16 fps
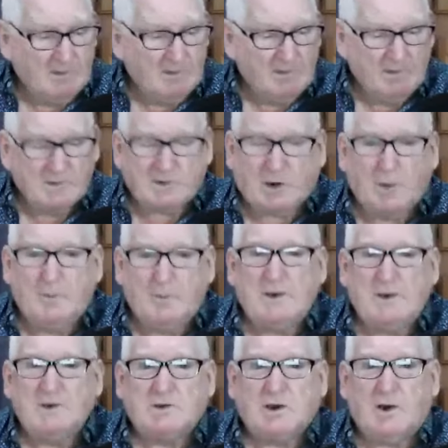So
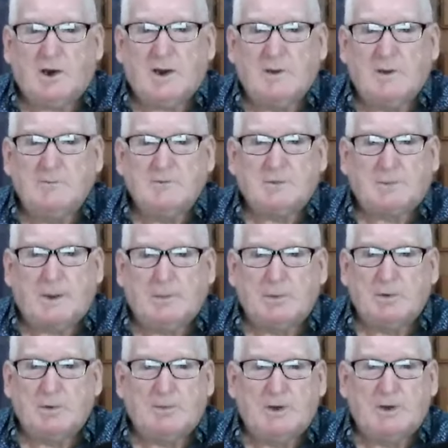many times
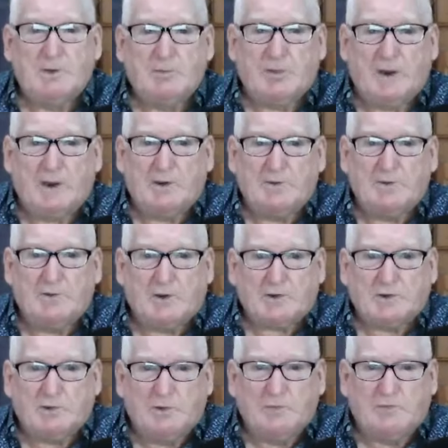people have been found not
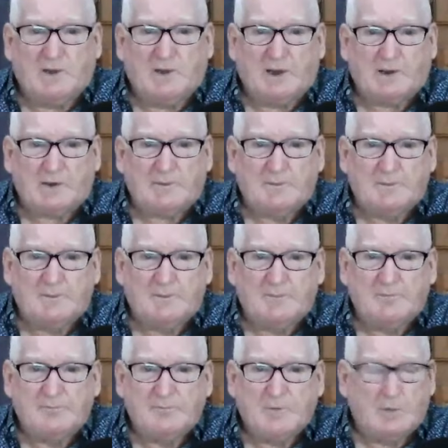to have done it,
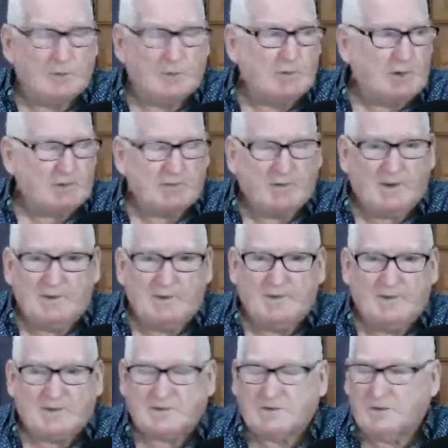or not done
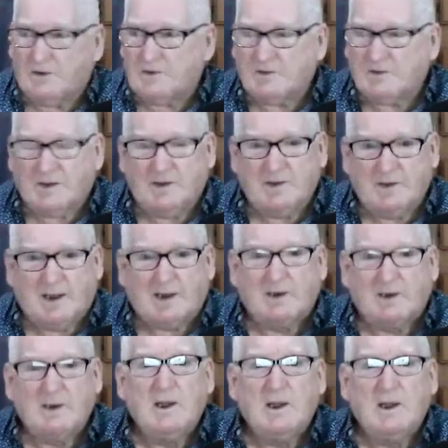this, not done that,
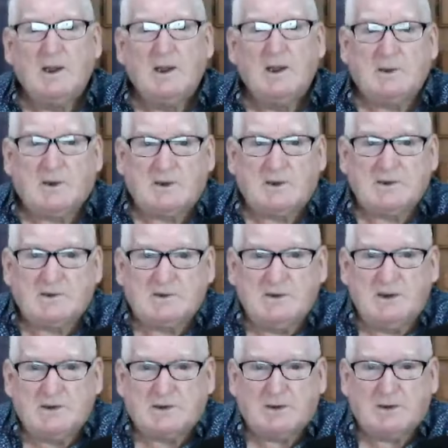because
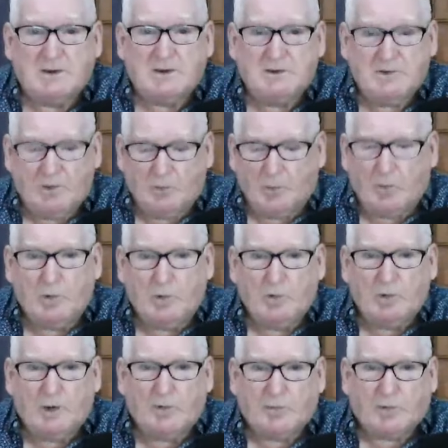it's
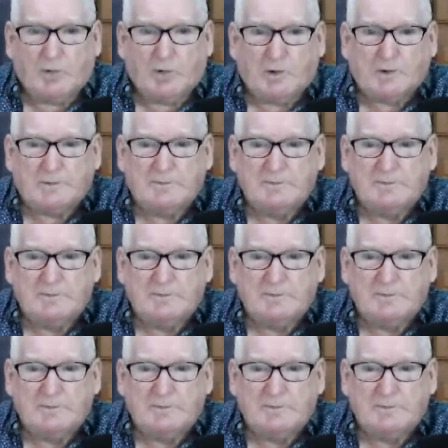all a fraud.